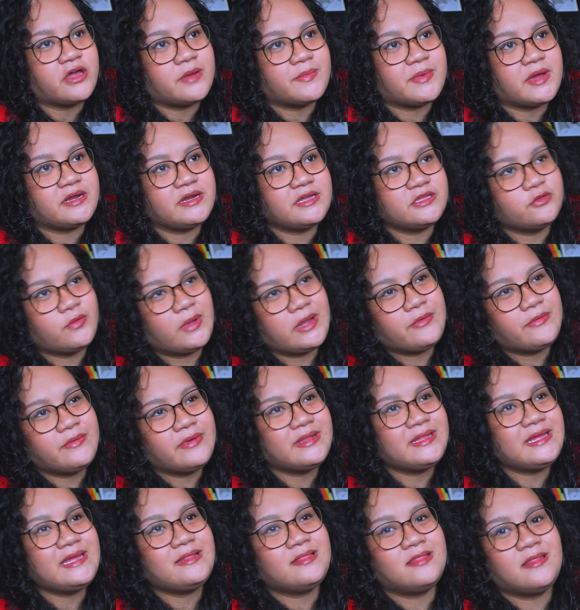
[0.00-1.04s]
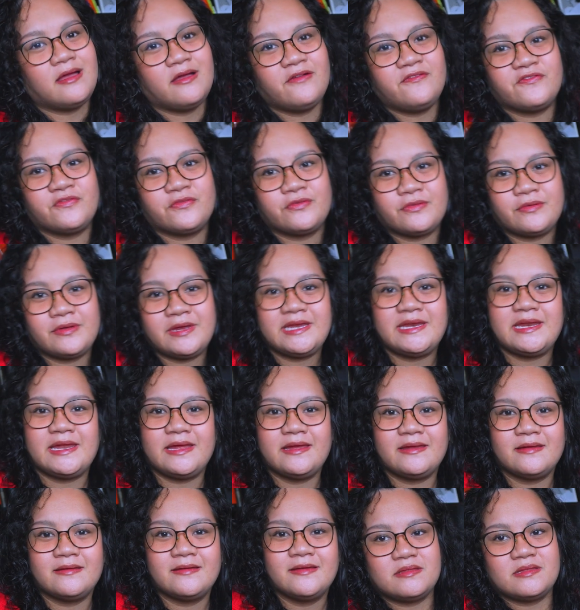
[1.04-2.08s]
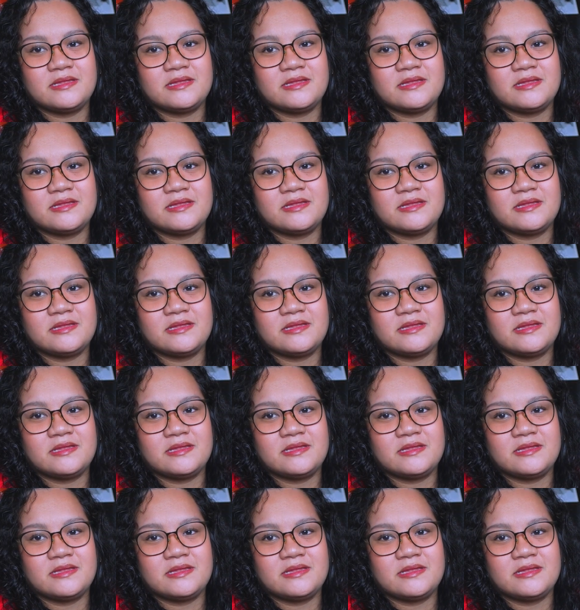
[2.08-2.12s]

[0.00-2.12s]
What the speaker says: about it. Do I really love reading?